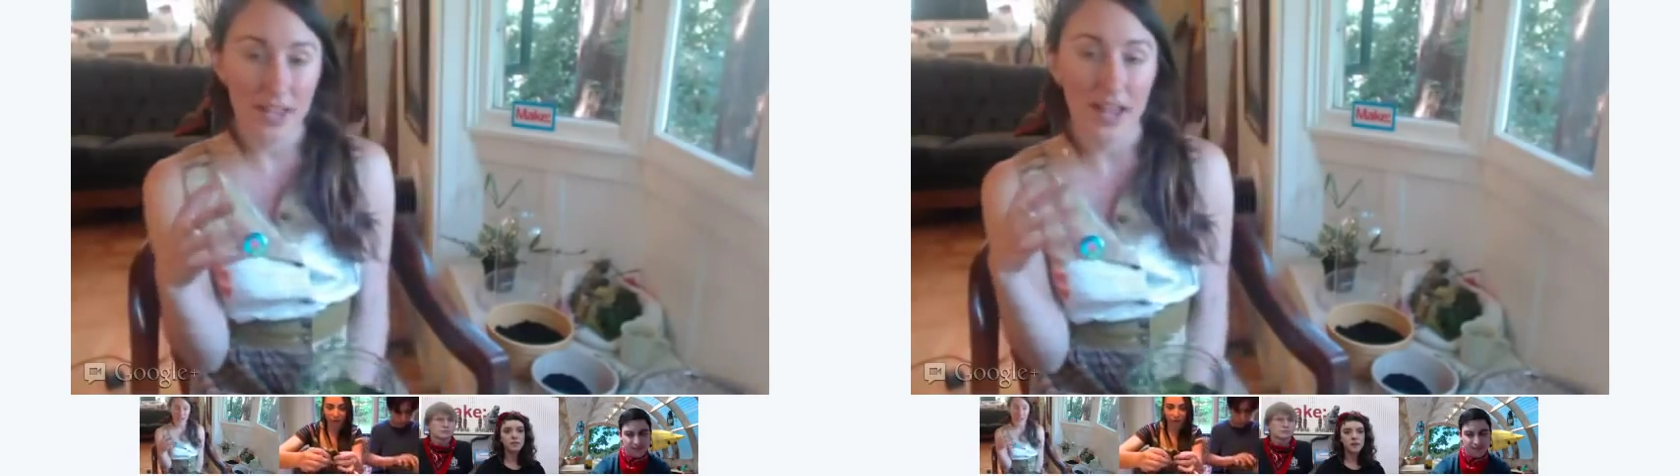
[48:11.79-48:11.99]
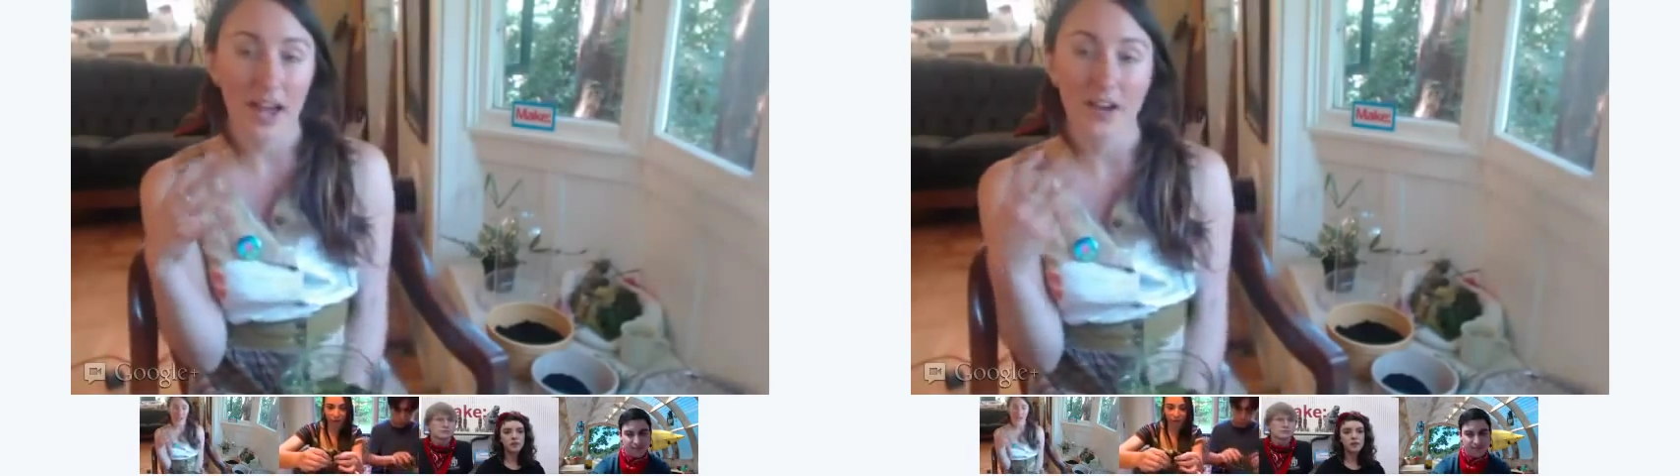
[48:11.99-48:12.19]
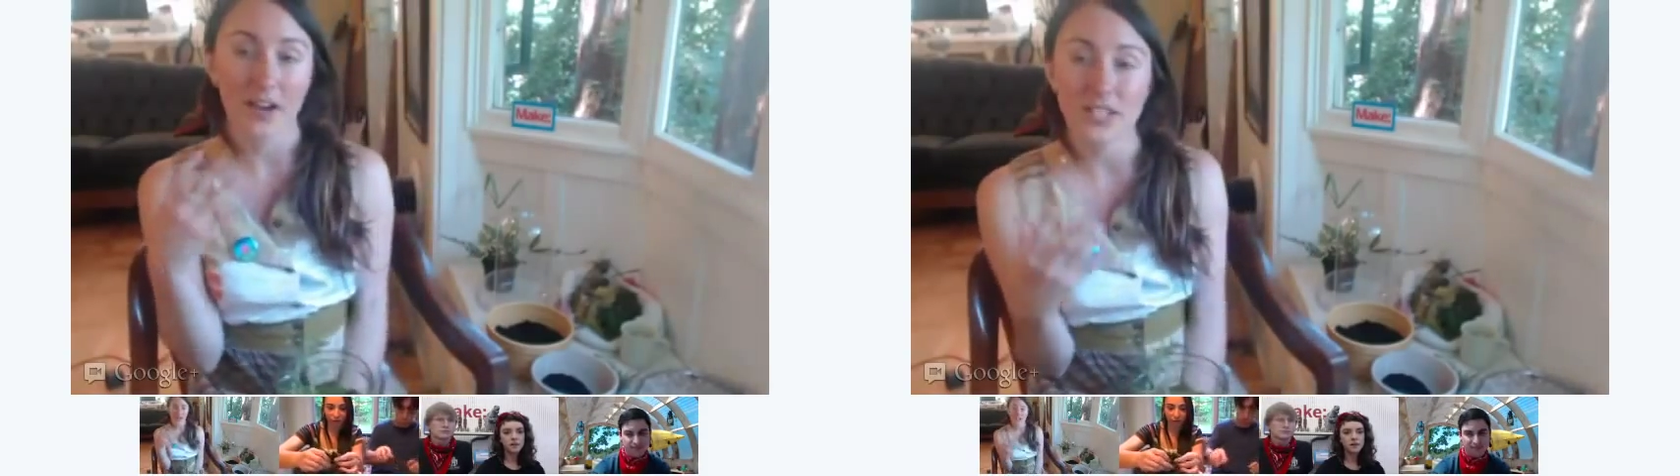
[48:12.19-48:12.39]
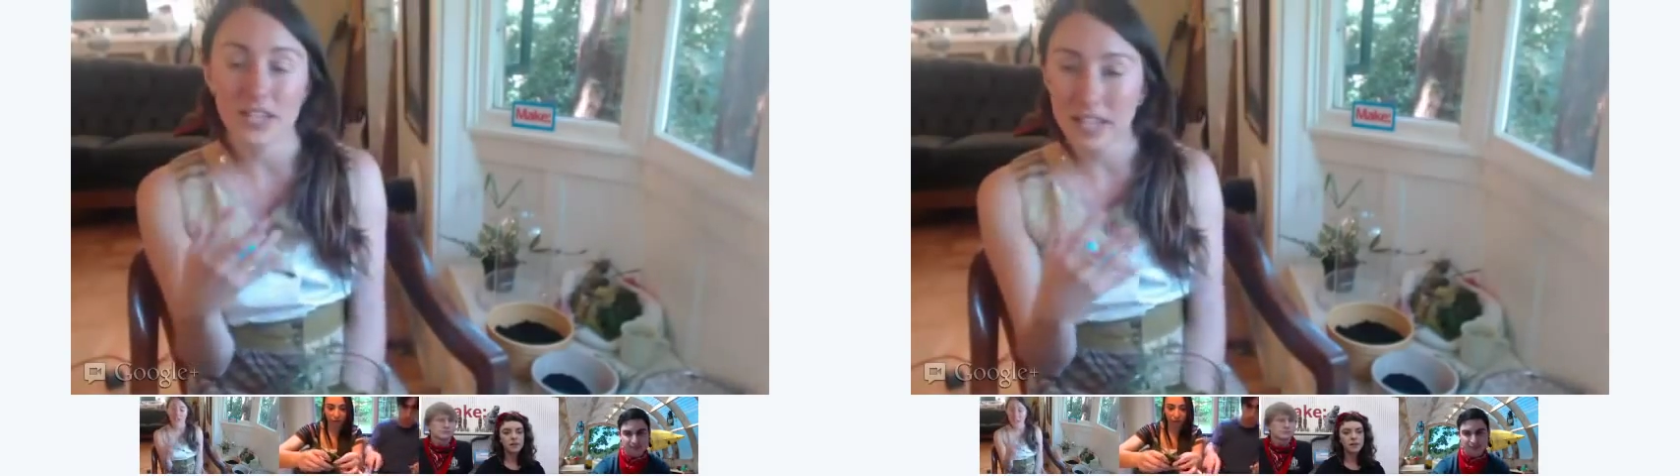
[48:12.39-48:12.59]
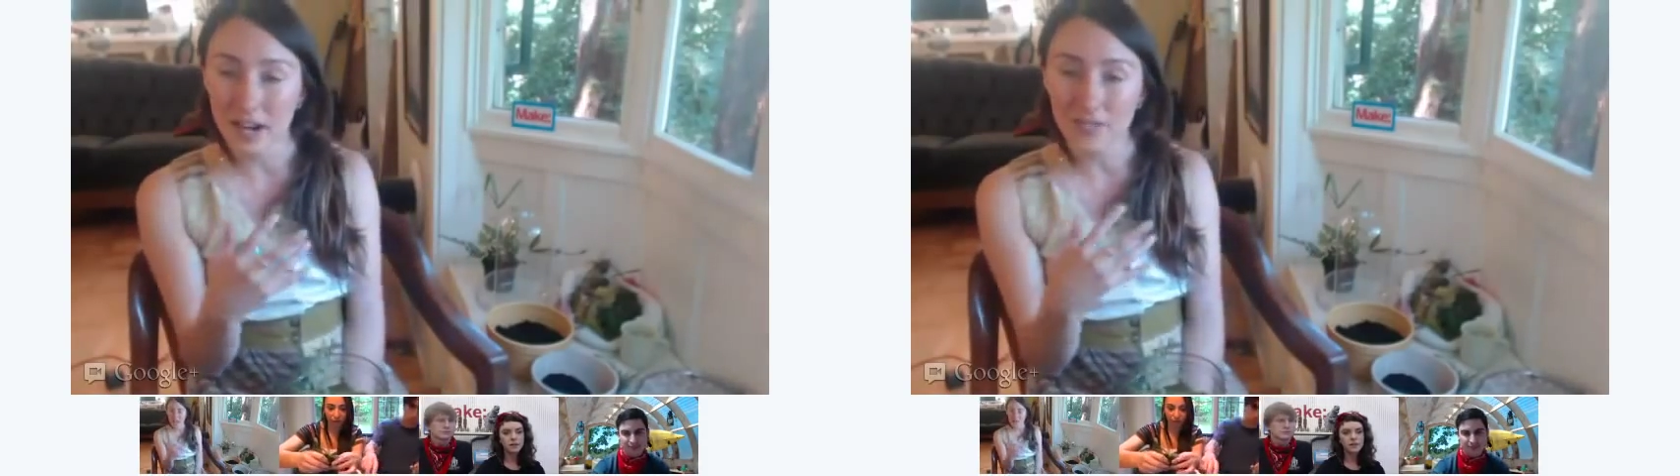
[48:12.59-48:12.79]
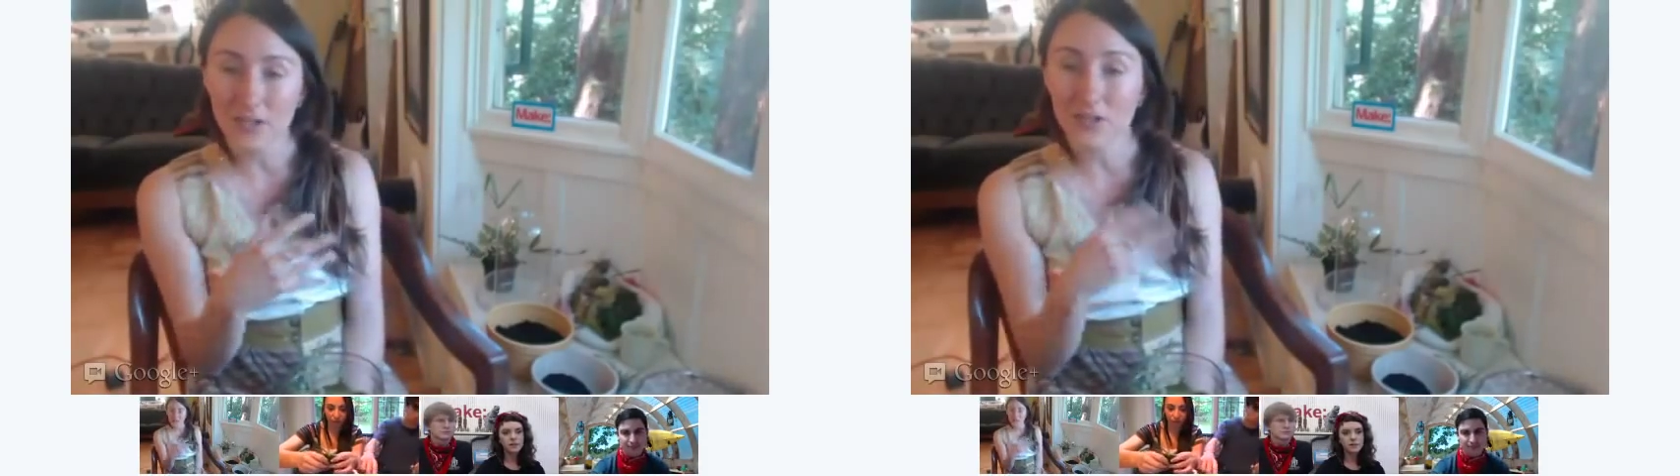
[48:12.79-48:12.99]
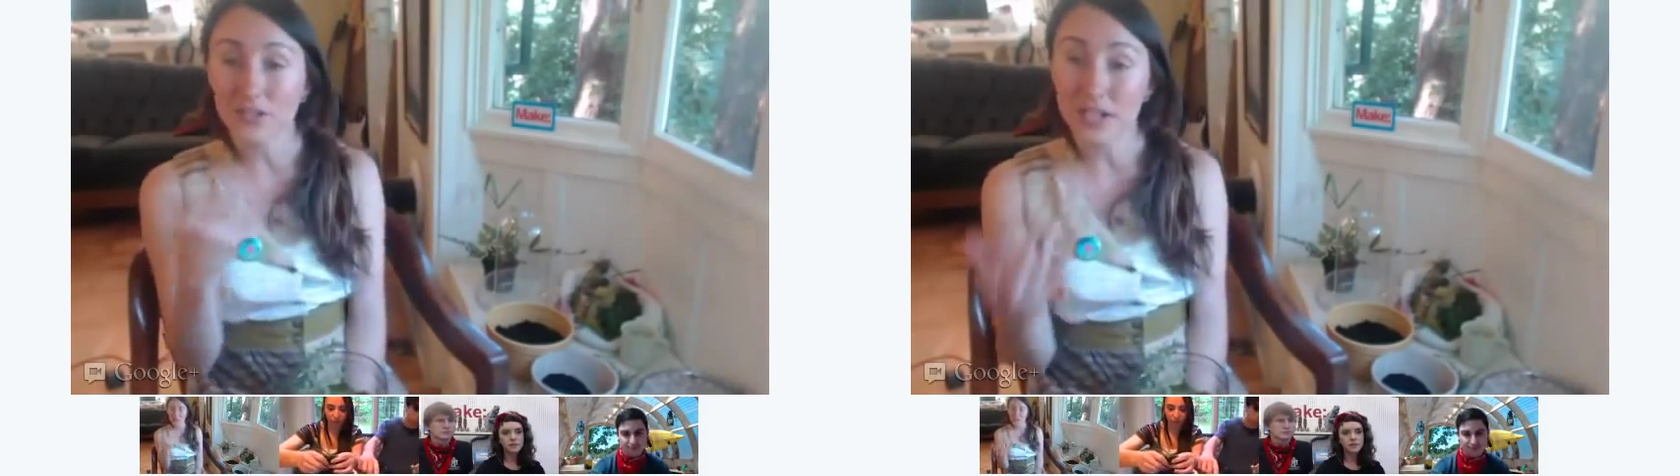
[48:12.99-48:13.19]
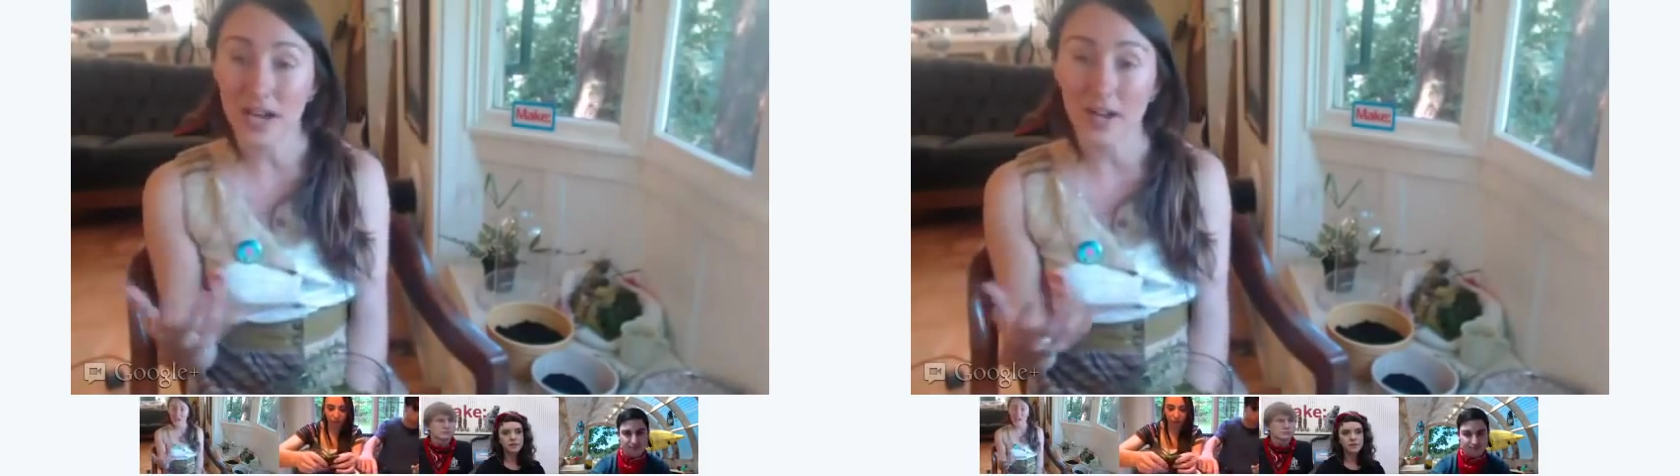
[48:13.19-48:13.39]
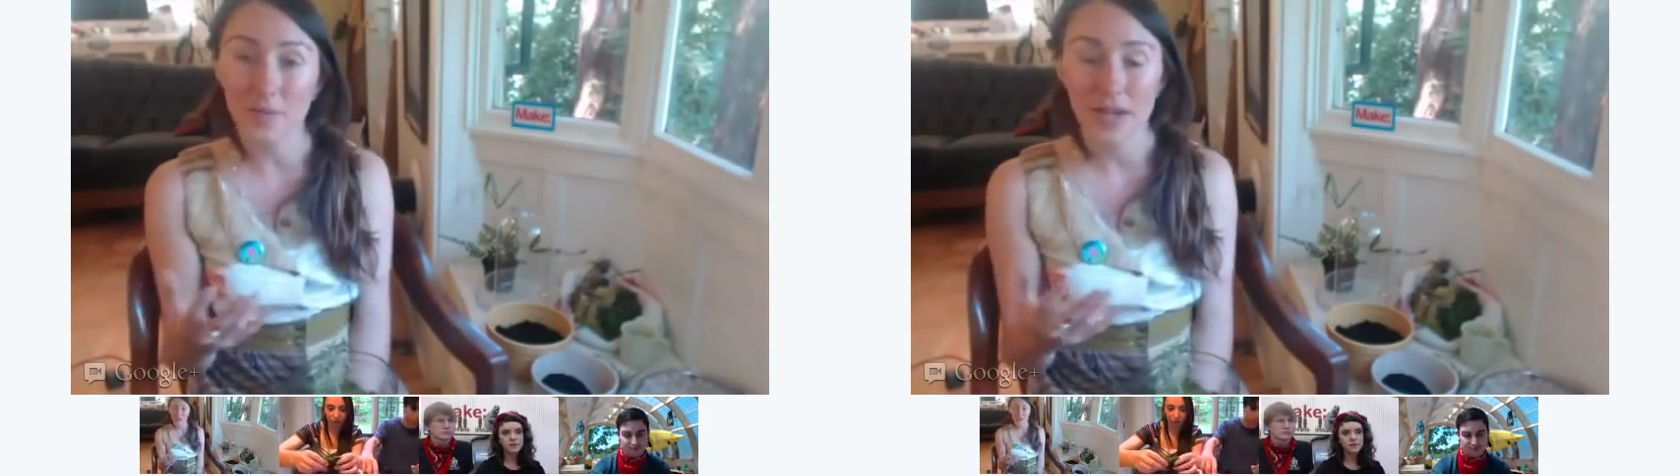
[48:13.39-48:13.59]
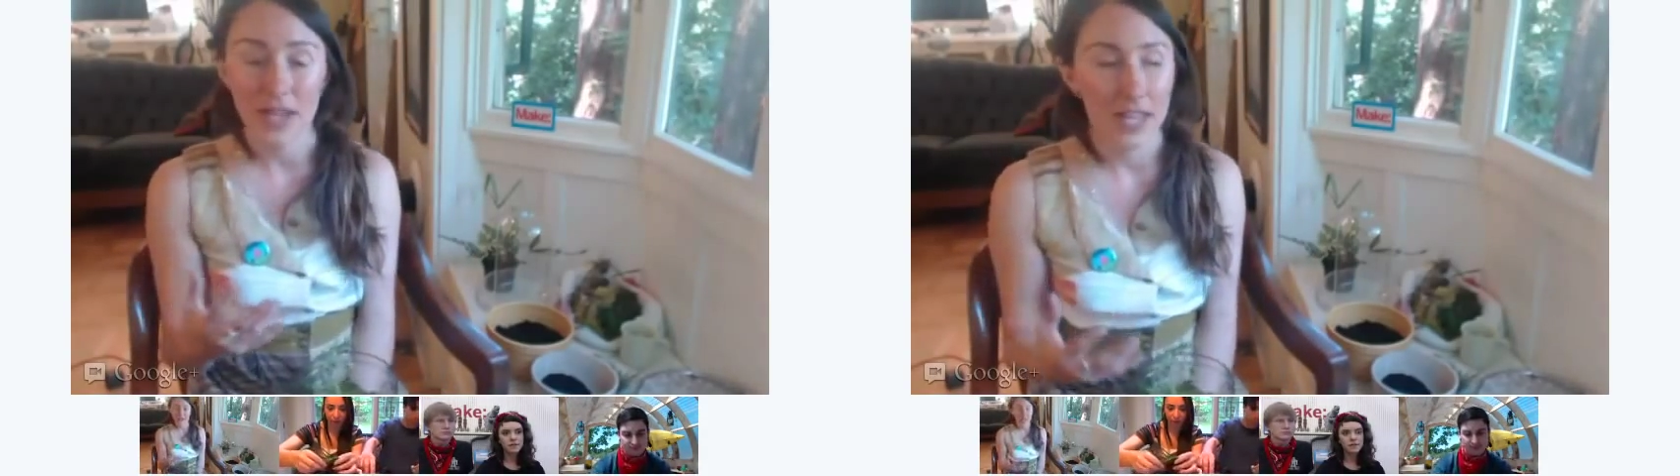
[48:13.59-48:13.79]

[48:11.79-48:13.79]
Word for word: and how you're taking care of it over time